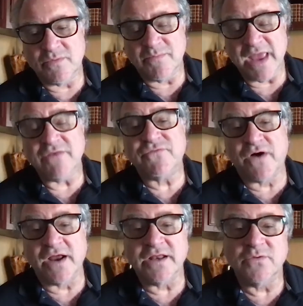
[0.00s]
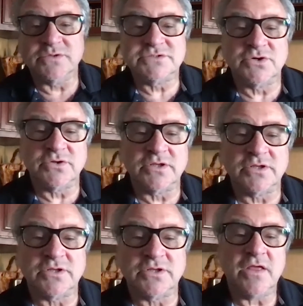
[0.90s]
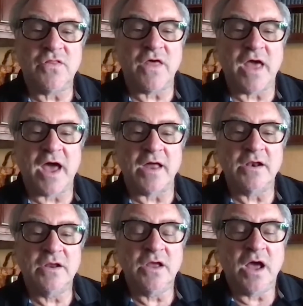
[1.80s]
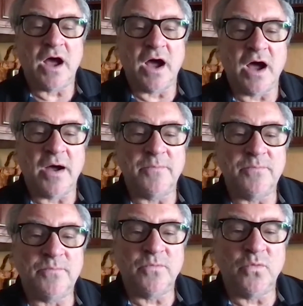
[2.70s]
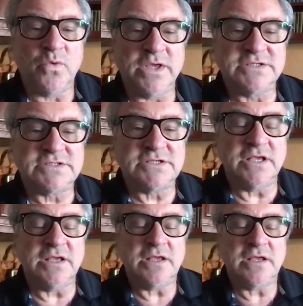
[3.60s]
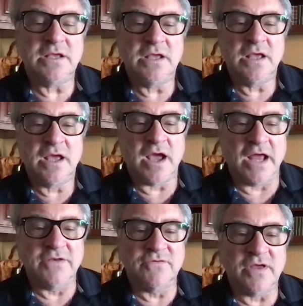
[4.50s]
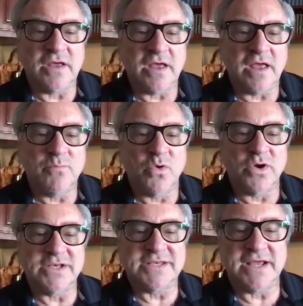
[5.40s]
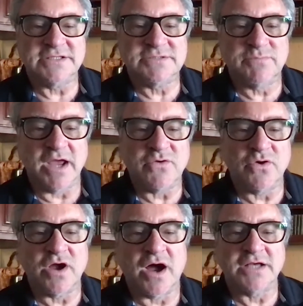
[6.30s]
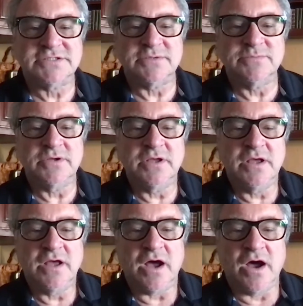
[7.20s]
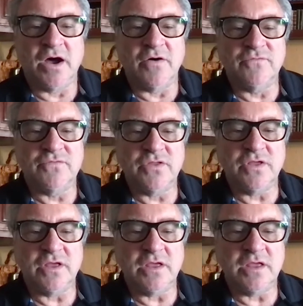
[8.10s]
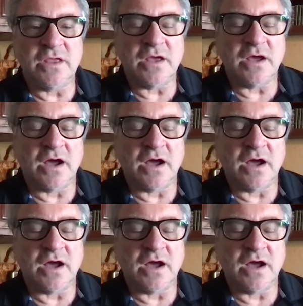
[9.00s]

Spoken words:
main finding was certainly that we see kind of a more intense microcosm of the